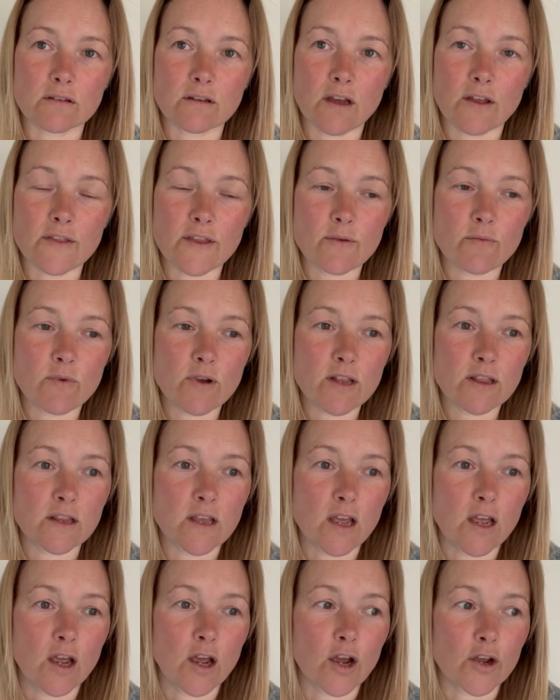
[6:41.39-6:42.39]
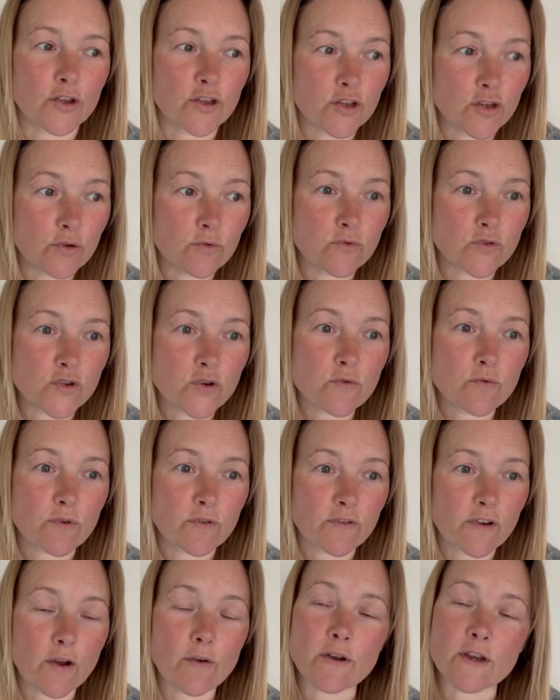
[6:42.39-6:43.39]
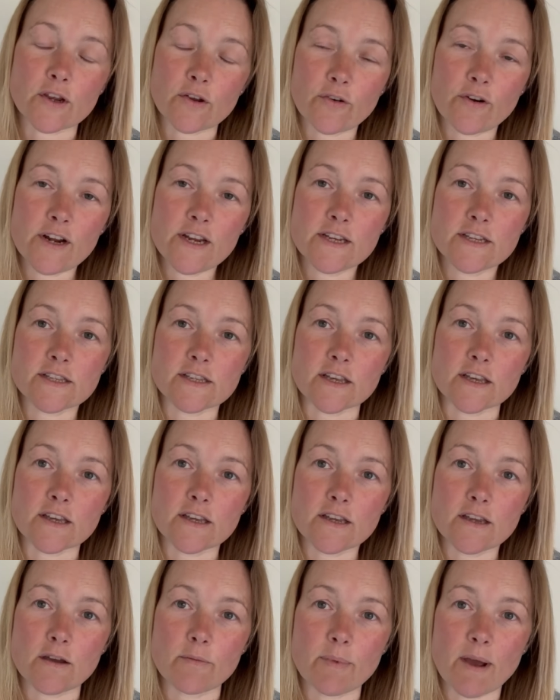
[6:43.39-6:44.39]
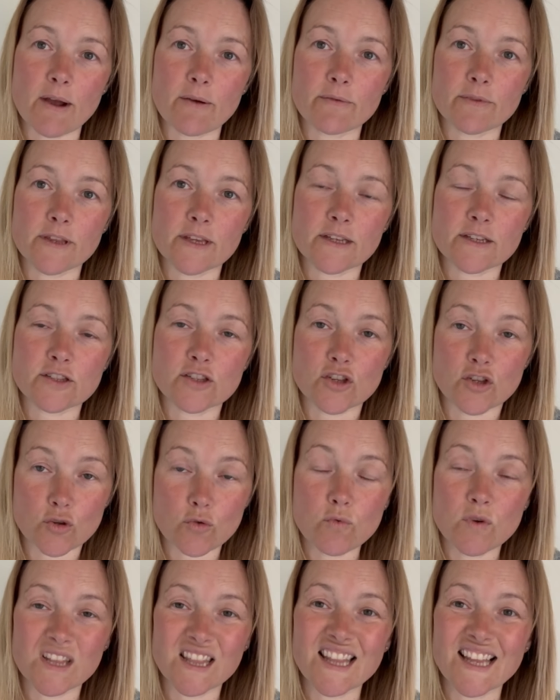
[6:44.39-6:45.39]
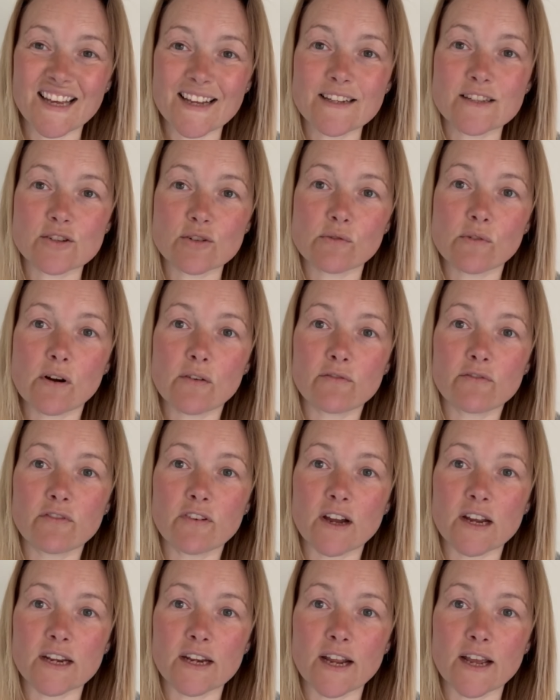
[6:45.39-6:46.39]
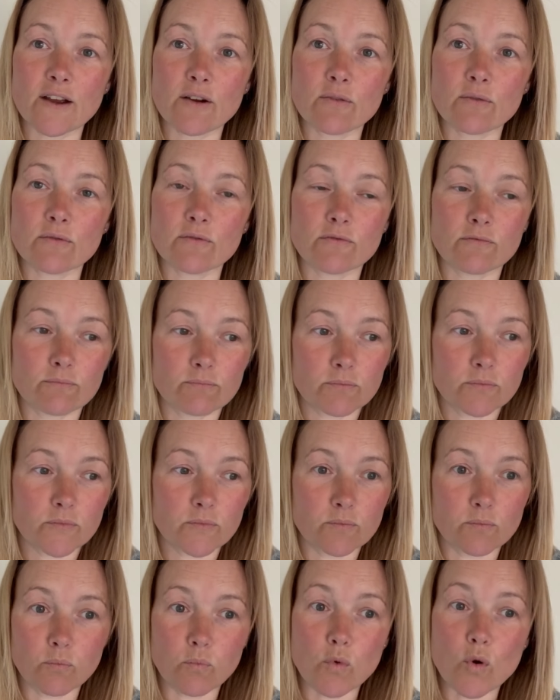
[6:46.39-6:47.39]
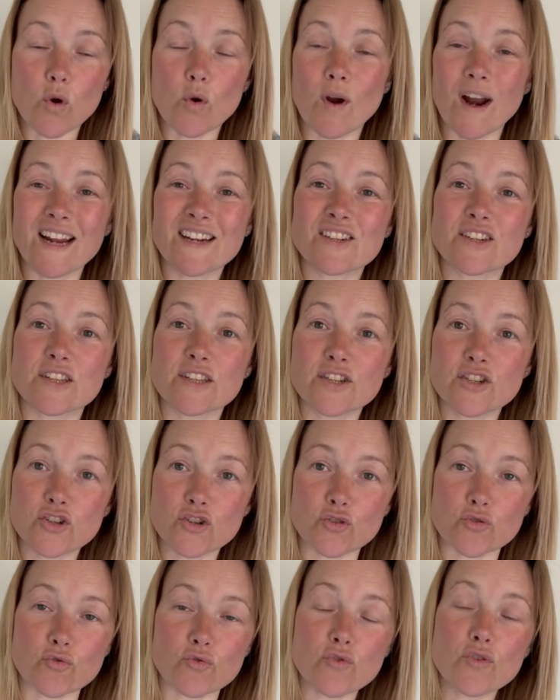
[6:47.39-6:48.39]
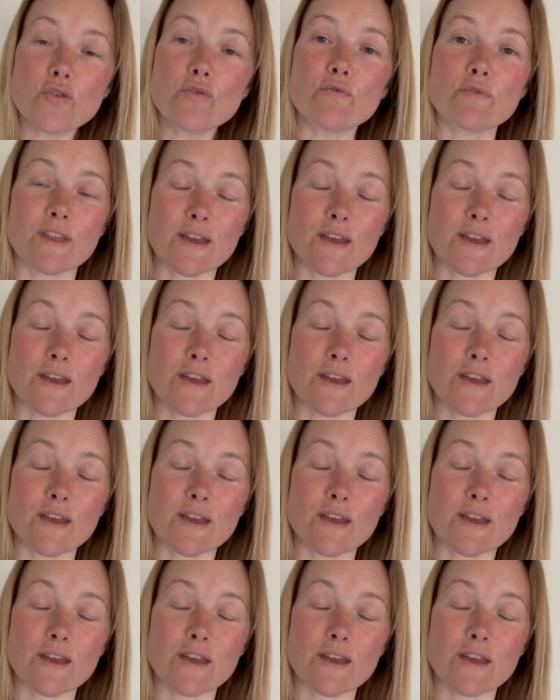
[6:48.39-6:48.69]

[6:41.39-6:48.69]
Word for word: And they will accuse you of going crazy about things that you will later on find out were actually true.